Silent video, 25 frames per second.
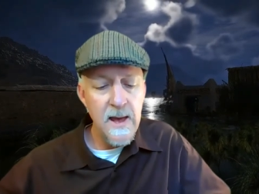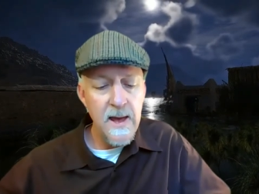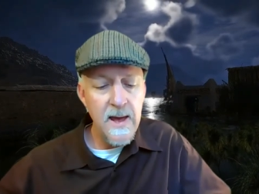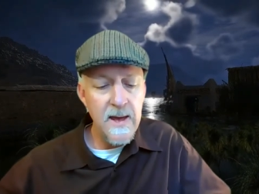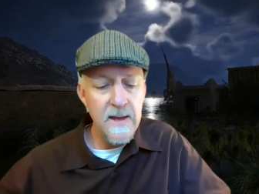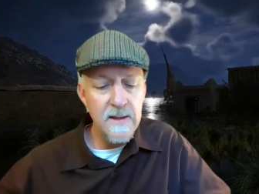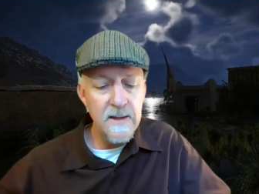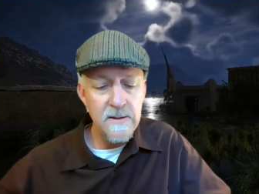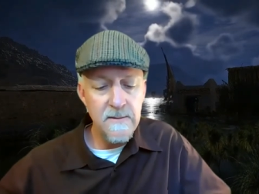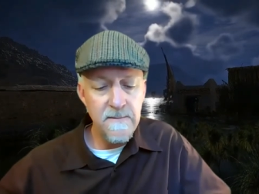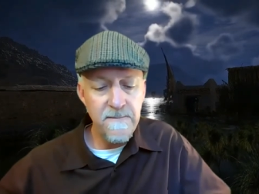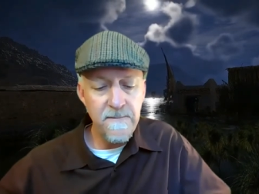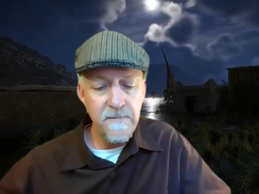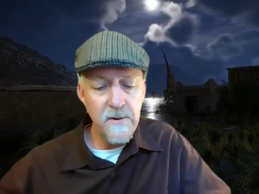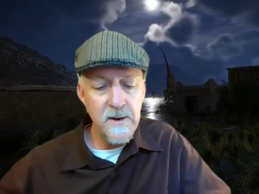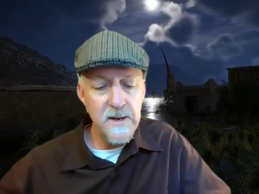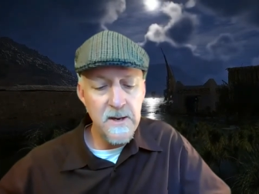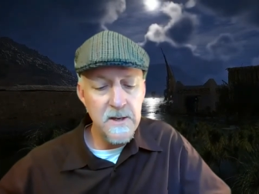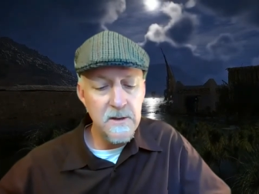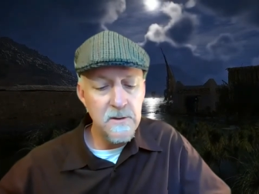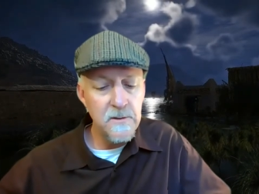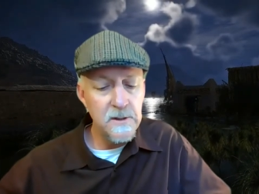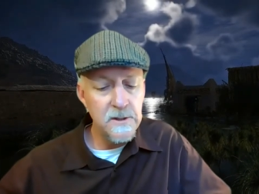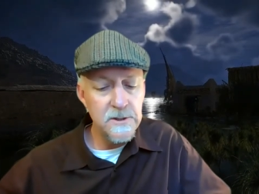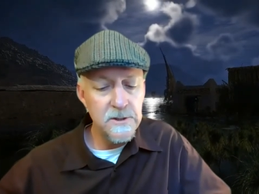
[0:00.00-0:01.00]
and the
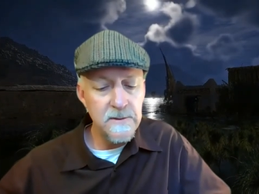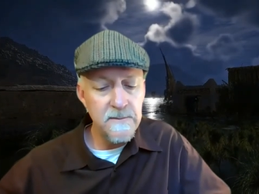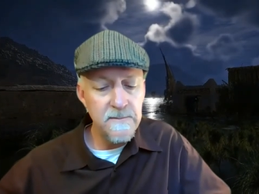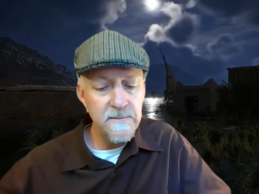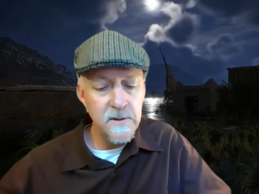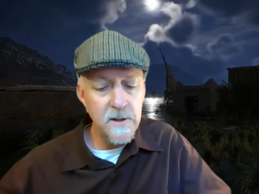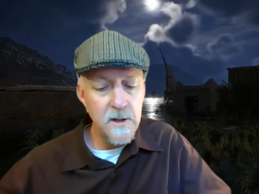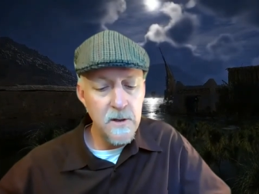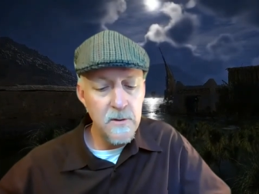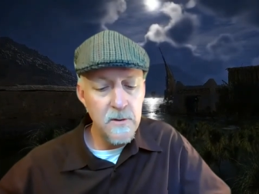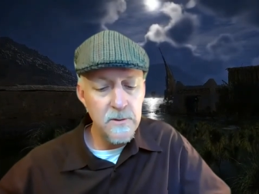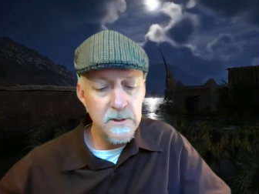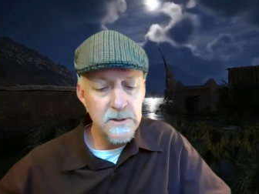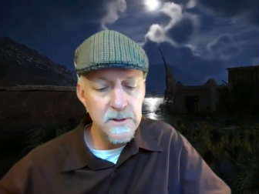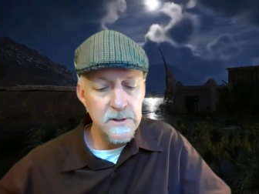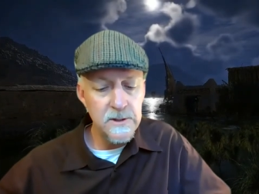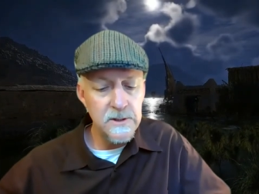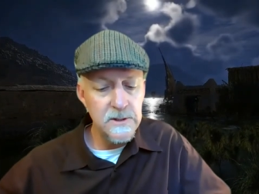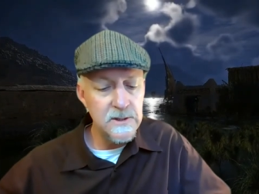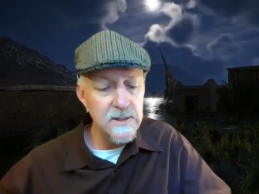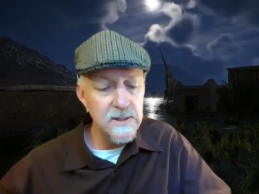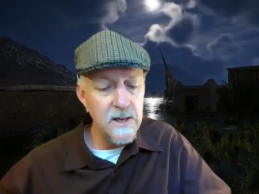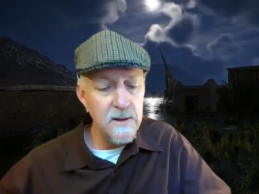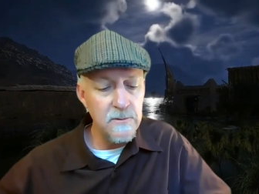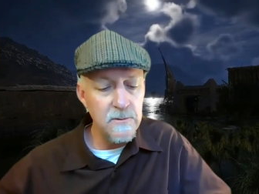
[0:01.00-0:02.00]
fragrance of
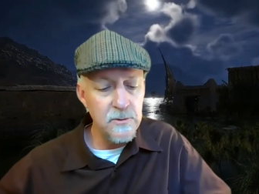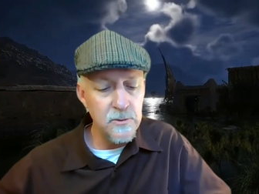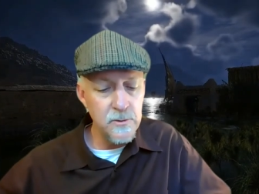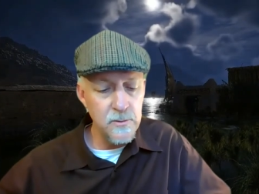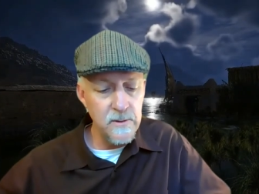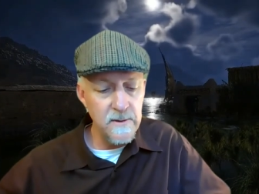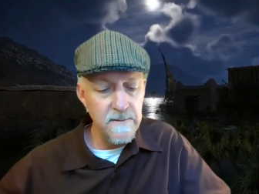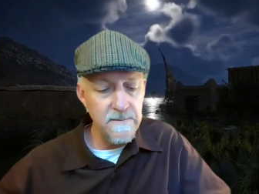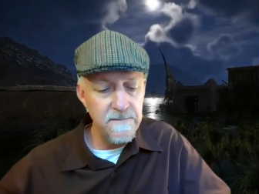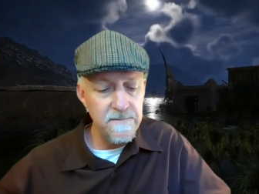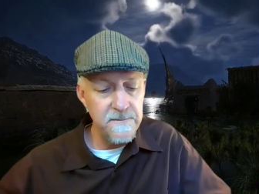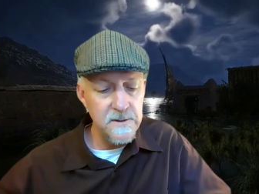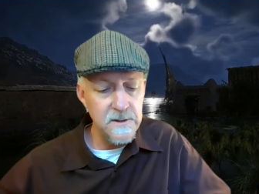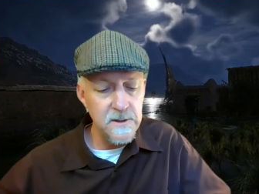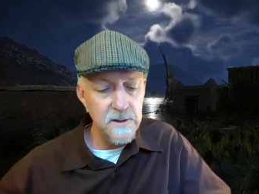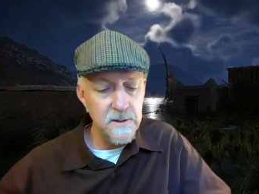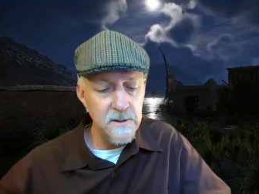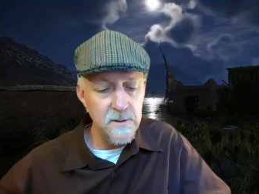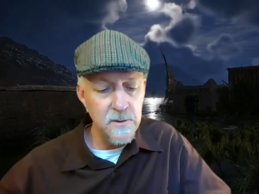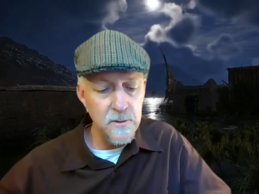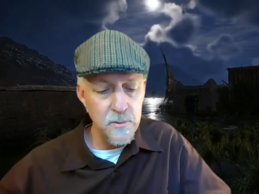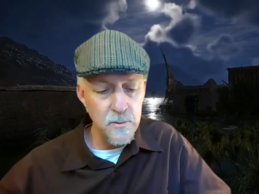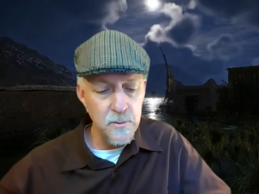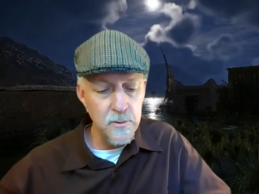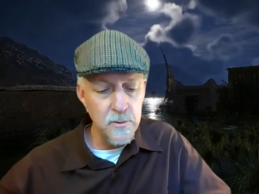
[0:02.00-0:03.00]
lotuses now
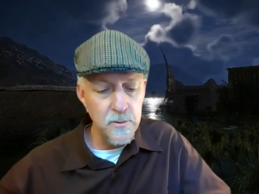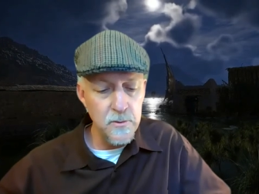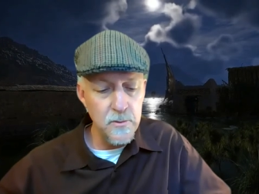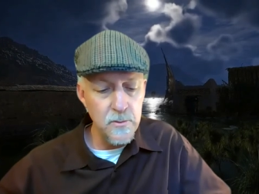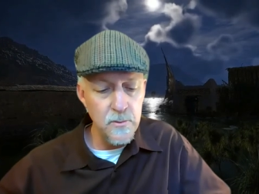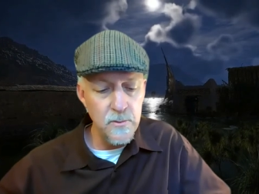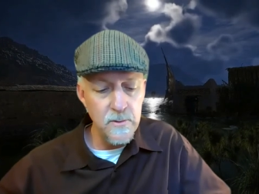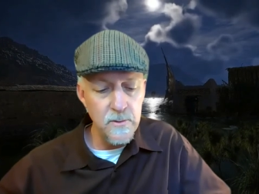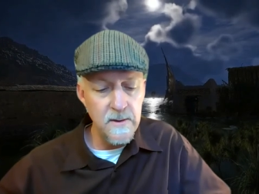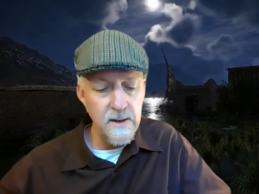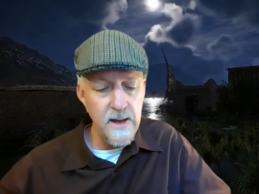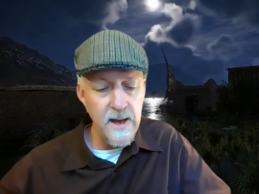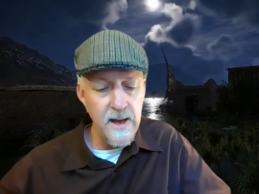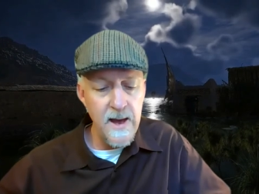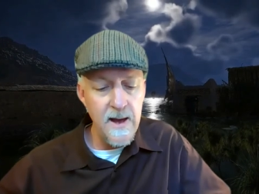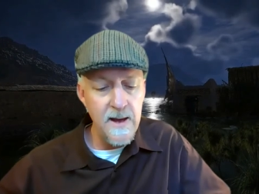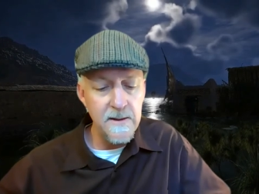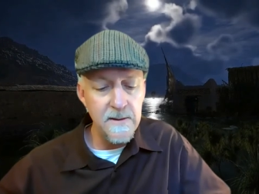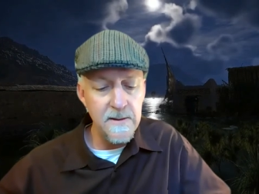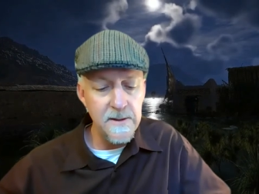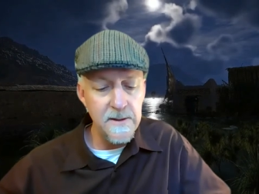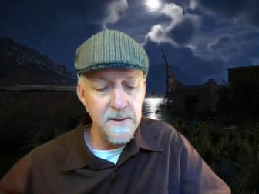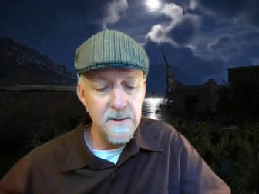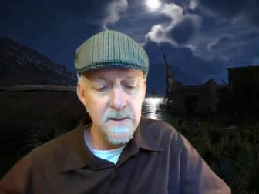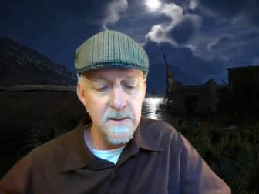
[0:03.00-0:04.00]
drifted through the
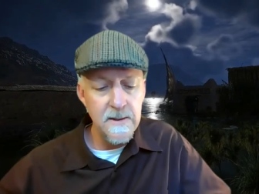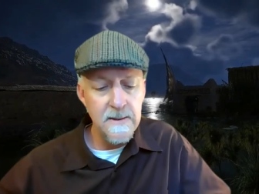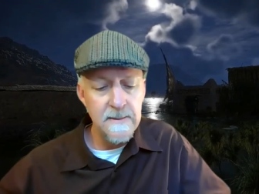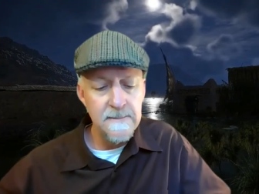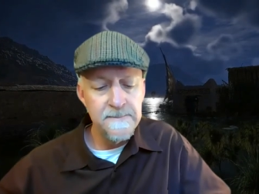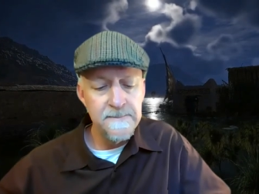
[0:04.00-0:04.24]
alley.